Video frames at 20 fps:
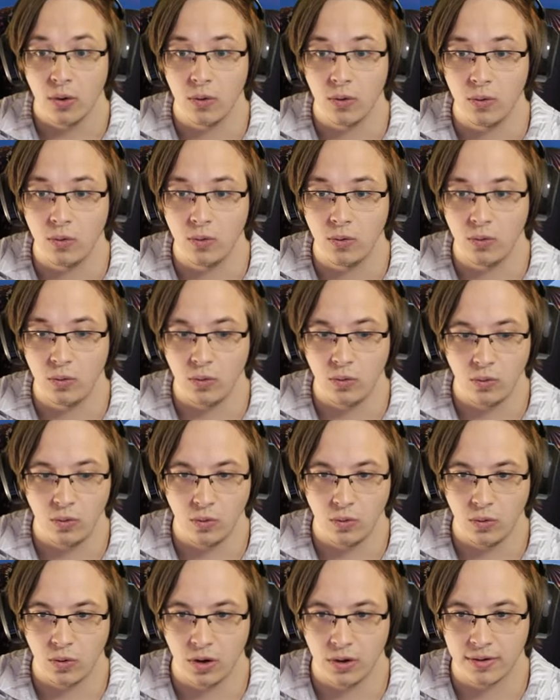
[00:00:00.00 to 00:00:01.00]

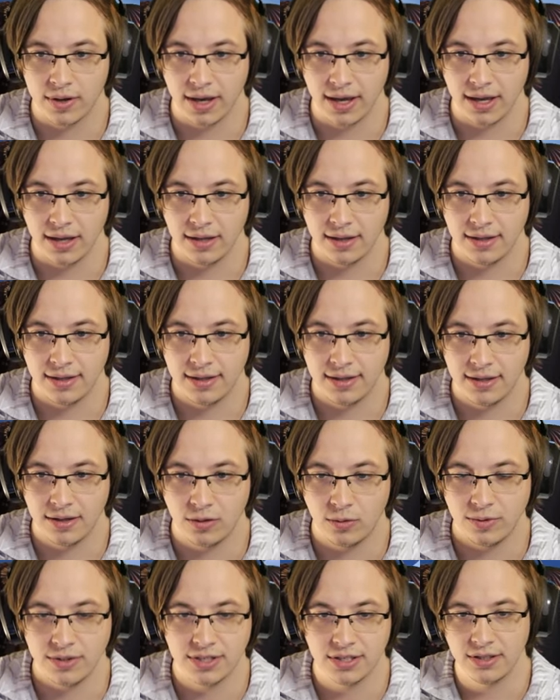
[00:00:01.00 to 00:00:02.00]
Ooh, okay.
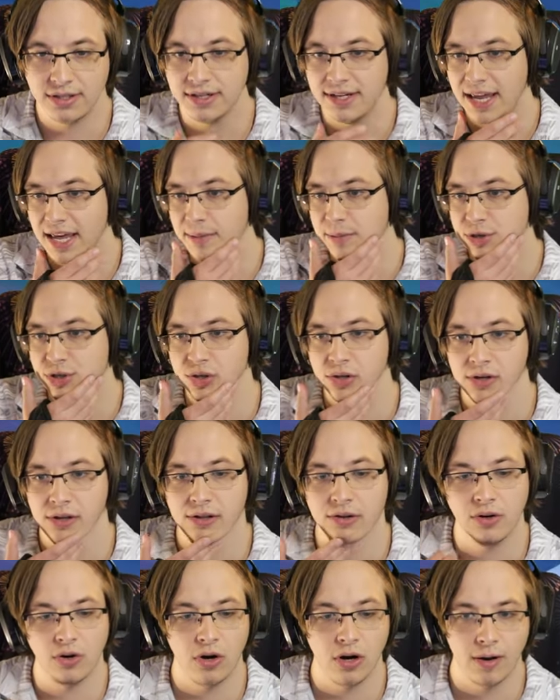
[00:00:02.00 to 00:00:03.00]
Heal when dealing damage or
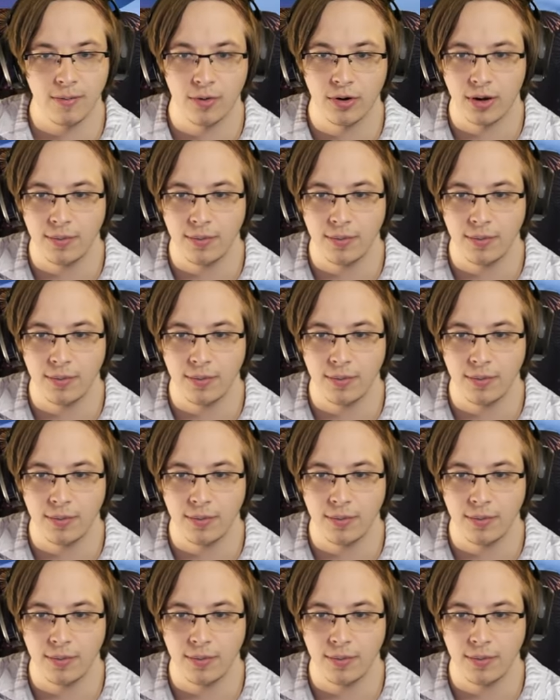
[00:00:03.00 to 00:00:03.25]
another armor.